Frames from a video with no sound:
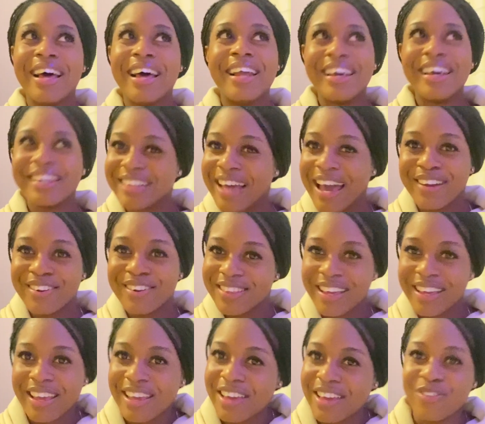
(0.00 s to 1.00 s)
Like, I don't
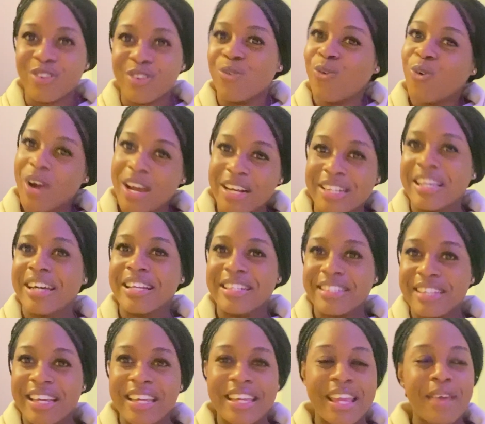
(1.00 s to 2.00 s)
think he even worked that
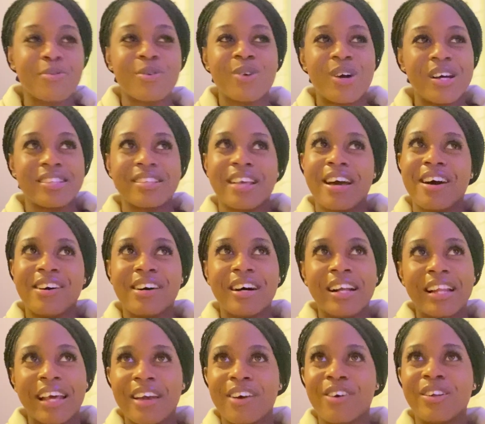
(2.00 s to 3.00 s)
day. He kept on ask,
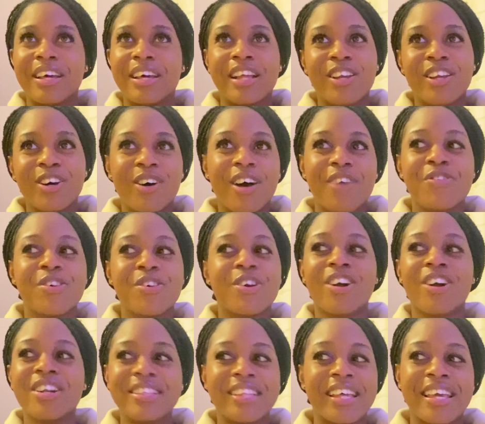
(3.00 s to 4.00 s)
like, calling, hello, have you
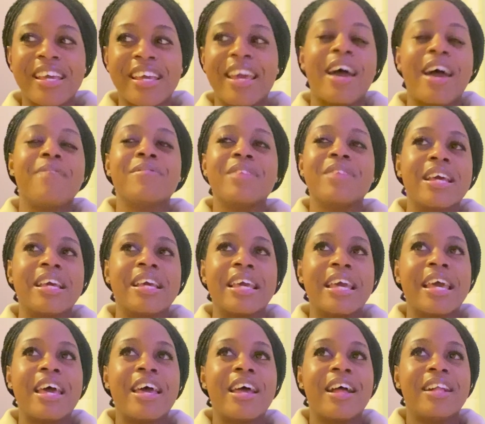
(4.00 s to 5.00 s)
gotten the heat? I'm like,
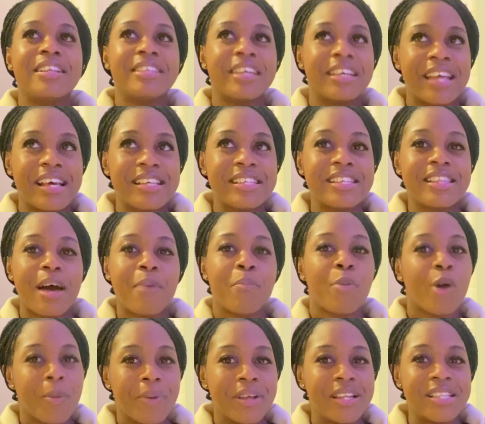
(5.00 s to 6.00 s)
Dad, I see the
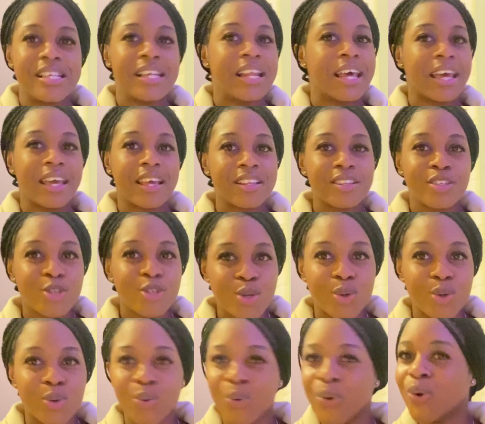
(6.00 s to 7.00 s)
appointment is at like
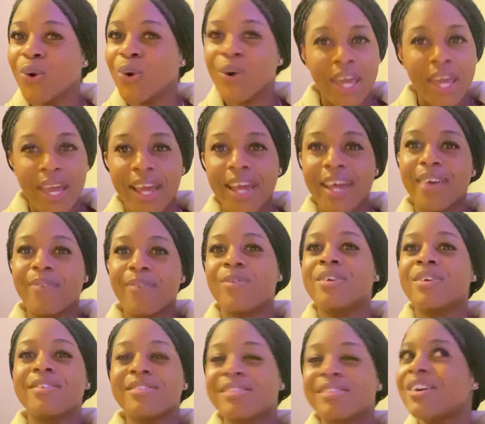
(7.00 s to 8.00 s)
2. Okay,
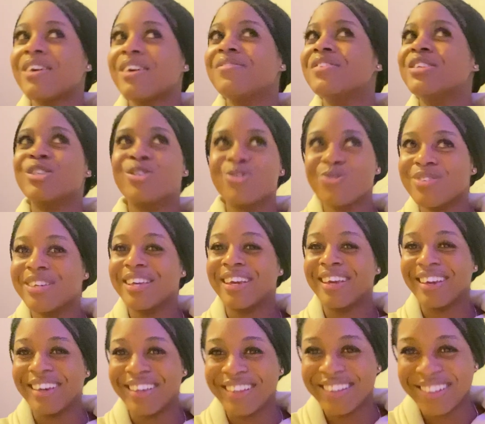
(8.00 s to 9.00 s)
it's not even 2 yet.